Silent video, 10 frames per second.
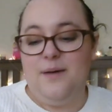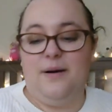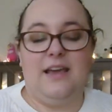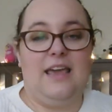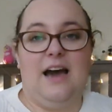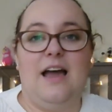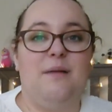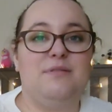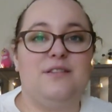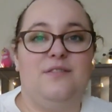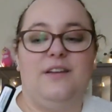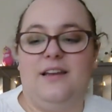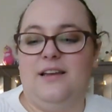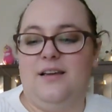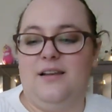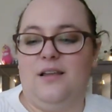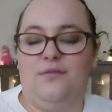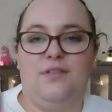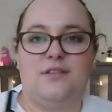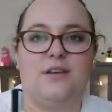But yeah, I absolutely
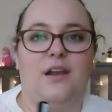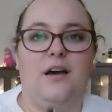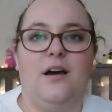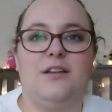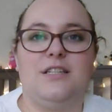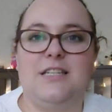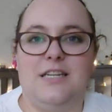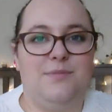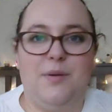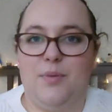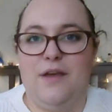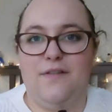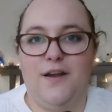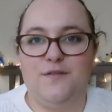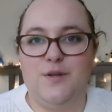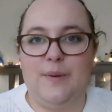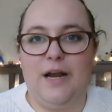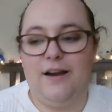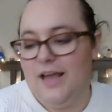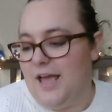love this colour. I just need to be brave enough to
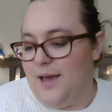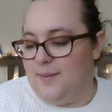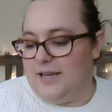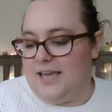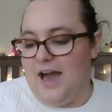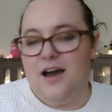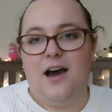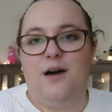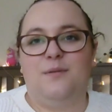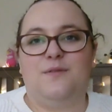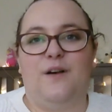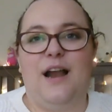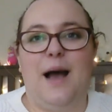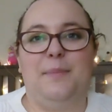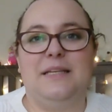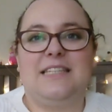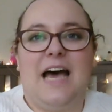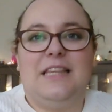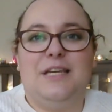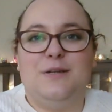wear it. But yeah, I was very happy
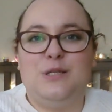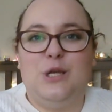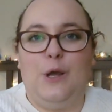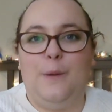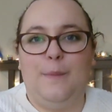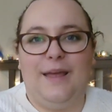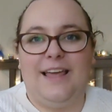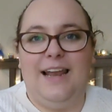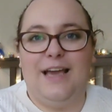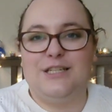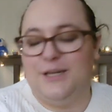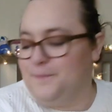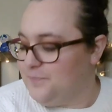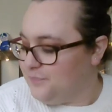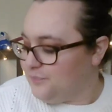to add those to my collection.